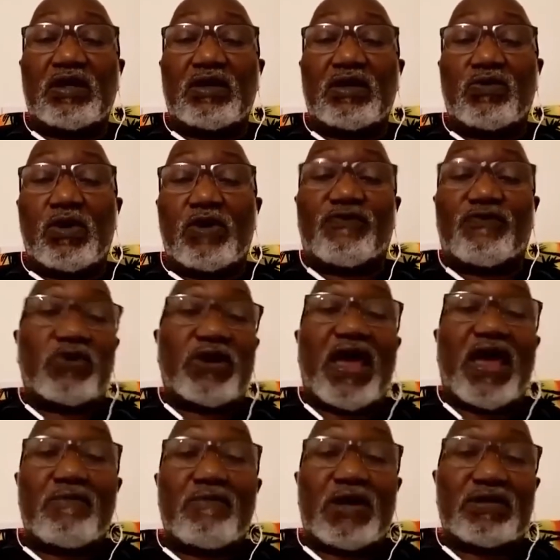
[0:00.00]
well, for
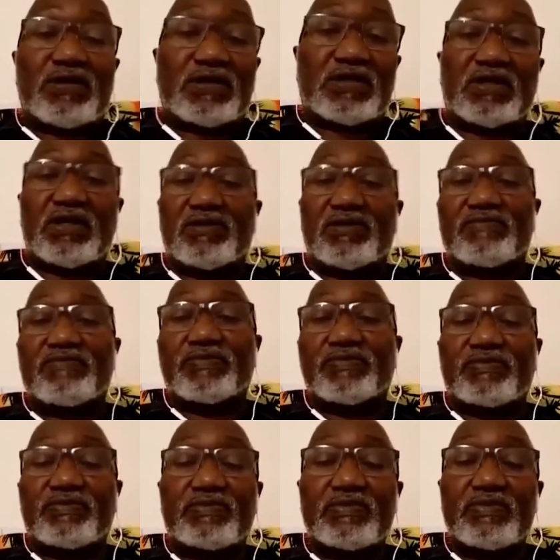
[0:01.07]
9 months,
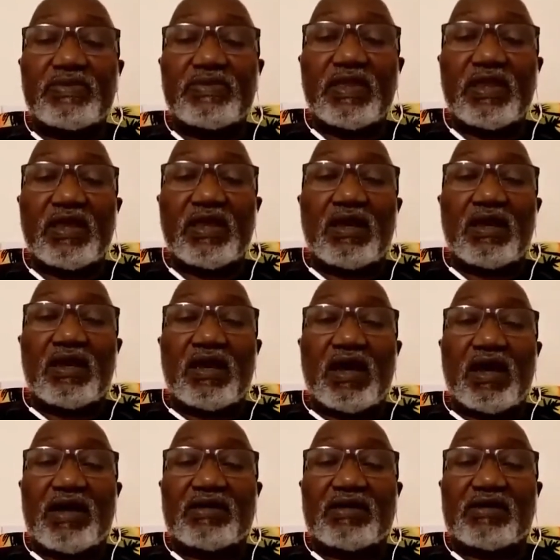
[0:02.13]
I
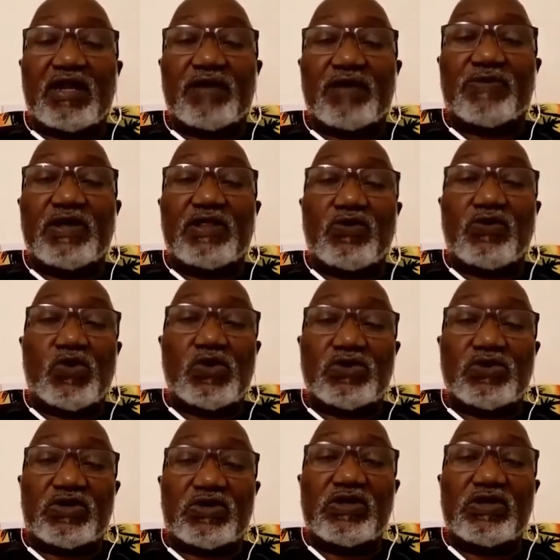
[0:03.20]
slept in the woods